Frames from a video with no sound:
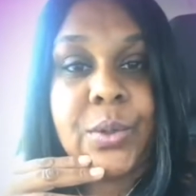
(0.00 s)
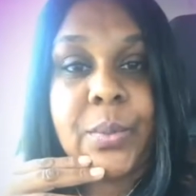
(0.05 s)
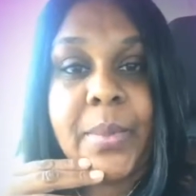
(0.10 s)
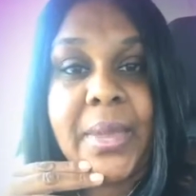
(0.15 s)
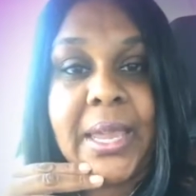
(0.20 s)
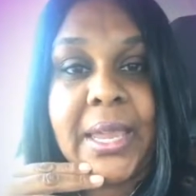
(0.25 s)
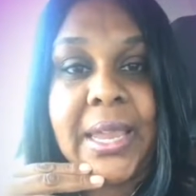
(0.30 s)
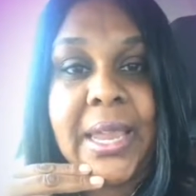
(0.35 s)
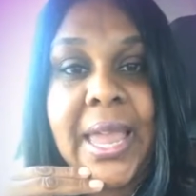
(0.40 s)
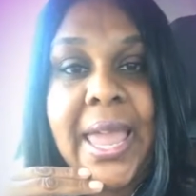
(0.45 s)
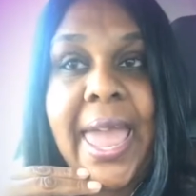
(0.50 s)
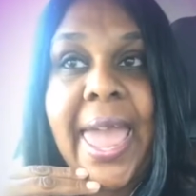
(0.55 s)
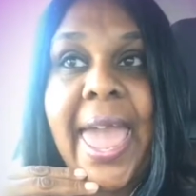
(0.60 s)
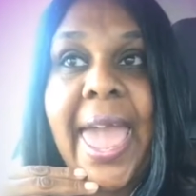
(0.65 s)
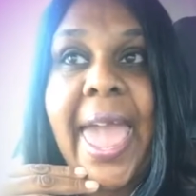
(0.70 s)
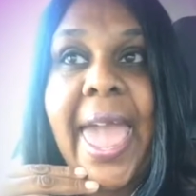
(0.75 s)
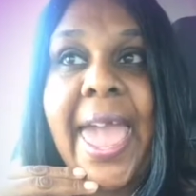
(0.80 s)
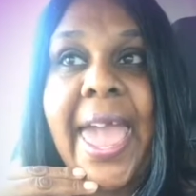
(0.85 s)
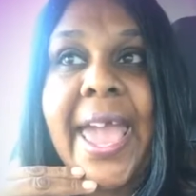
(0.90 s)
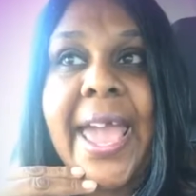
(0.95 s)
to me.
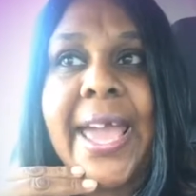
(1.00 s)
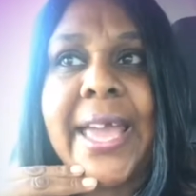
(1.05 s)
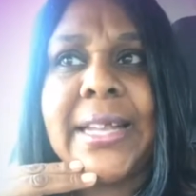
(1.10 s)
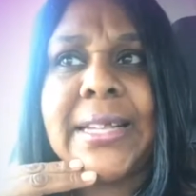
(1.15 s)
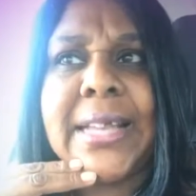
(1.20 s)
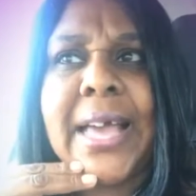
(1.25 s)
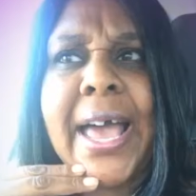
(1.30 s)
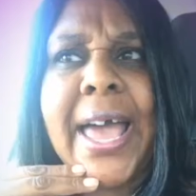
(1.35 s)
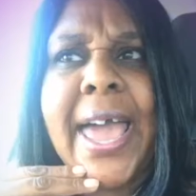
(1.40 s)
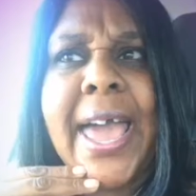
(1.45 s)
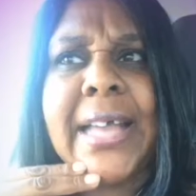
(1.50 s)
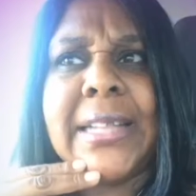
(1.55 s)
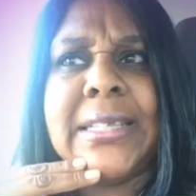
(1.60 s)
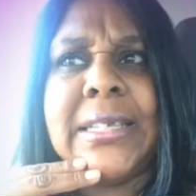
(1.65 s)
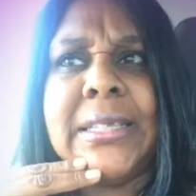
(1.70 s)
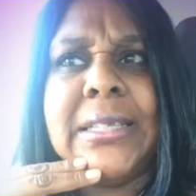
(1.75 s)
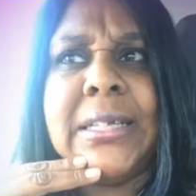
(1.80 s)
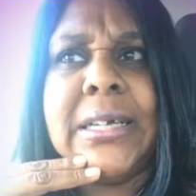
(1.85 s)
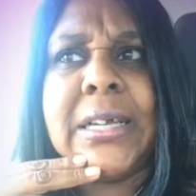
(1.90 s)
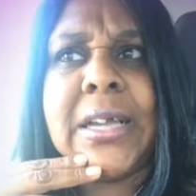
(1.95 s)
And I had
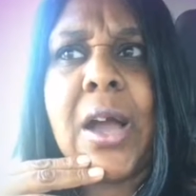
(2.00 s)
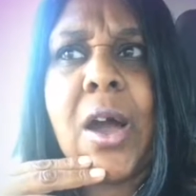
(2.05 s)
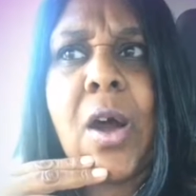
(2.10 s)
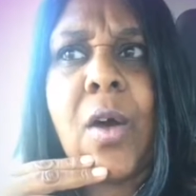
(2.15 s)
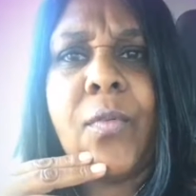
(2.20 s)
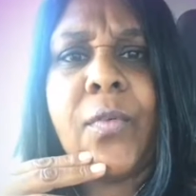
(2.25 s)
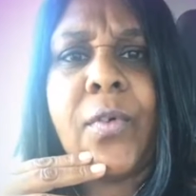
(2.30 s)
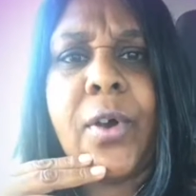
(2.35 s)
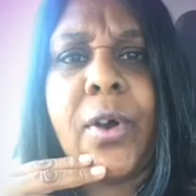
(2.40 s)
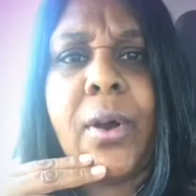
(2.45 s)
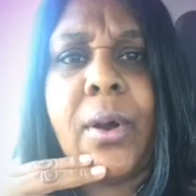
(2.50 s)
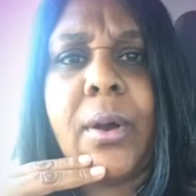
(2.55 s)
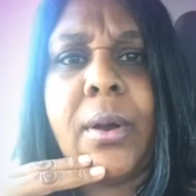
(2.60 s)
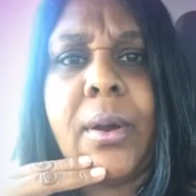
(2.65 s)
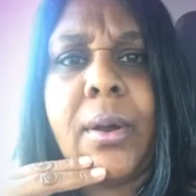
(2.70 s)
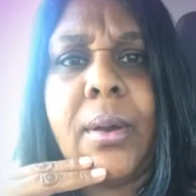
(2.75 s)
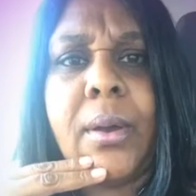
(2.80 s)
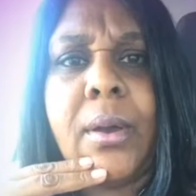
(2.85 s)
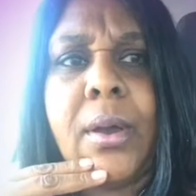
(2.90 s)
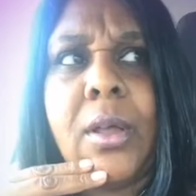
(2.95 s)
to look
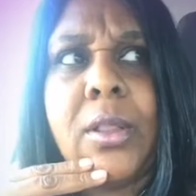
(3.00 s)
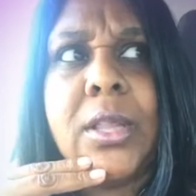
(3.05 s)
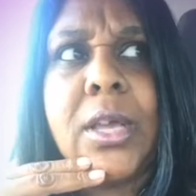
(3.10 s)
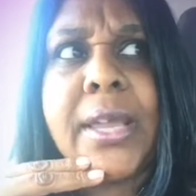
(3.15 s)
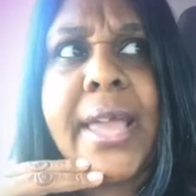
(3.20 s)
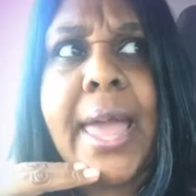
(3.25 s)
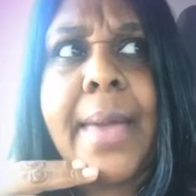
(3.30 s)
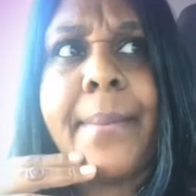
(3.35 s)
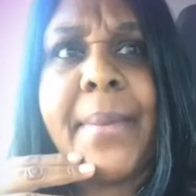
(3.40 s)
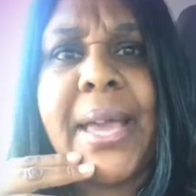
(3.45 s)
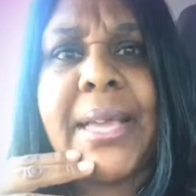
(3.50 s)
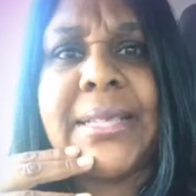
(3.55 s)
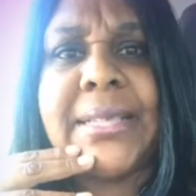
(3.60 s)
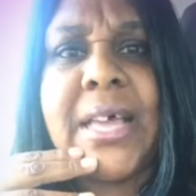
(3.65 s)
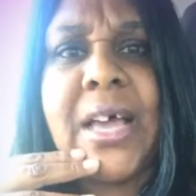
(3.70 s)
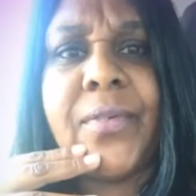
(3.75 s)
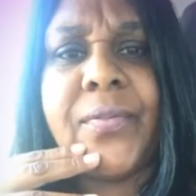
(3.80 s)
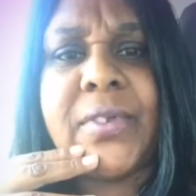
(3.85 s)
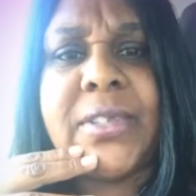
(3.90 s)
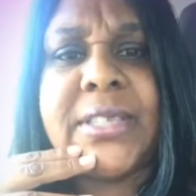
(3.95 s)
at
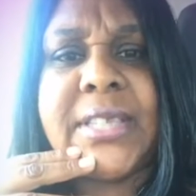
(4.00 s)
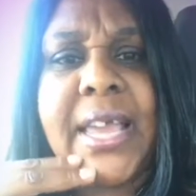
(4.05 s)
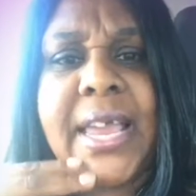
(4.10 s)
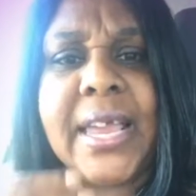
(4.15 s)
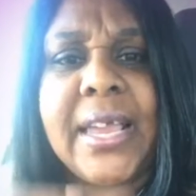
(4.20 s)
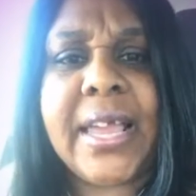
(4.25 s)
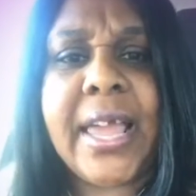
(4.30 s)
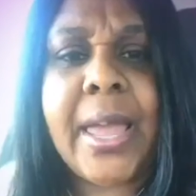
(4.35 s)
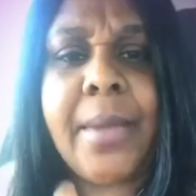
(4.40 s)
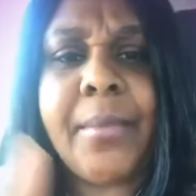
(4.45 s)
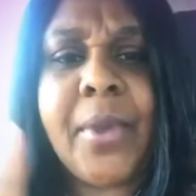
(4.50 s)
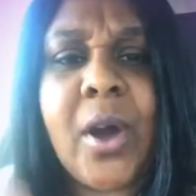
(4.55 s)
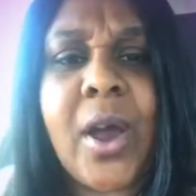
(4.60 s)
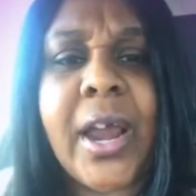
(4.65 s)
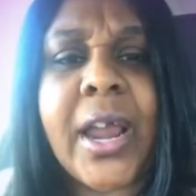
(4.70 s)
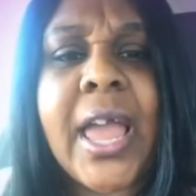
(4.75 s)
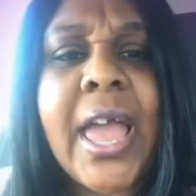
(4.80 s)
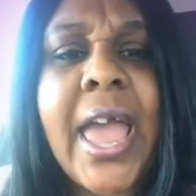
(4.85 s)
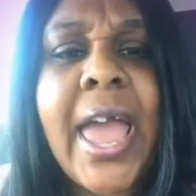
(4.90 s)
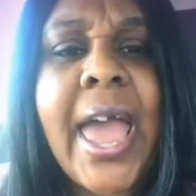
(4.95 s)
myself and say, hey,
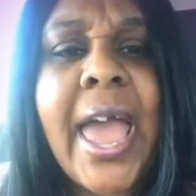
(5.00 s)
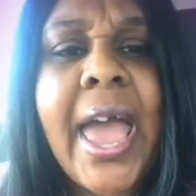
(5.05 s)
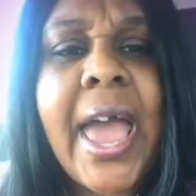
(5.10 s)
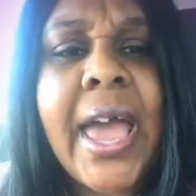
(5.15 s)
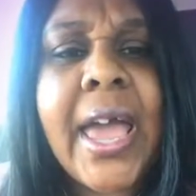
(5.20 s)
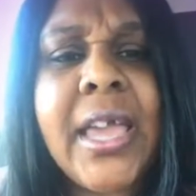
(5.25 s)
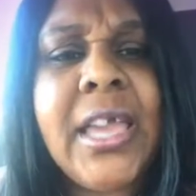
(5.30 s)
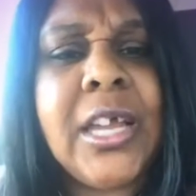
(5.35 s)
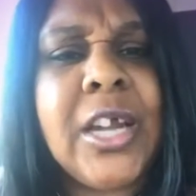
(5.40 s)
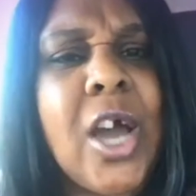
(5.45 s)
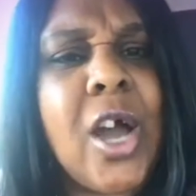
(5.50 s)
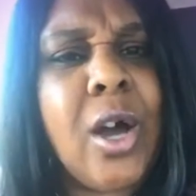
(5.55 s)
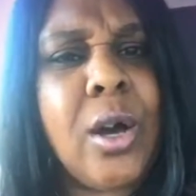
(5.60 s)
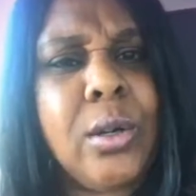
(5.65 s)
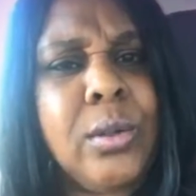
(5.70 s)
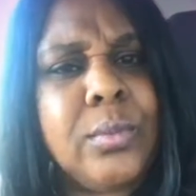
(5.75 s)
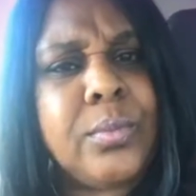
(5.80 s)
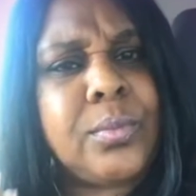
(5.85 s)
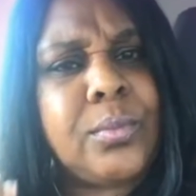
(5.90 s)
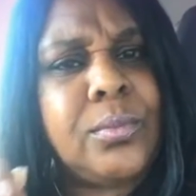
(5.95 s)
Mark, you
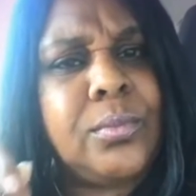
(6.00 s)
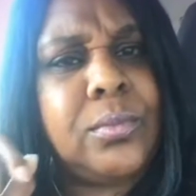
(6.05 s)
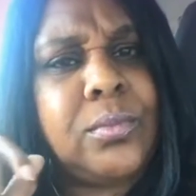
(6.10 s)
know,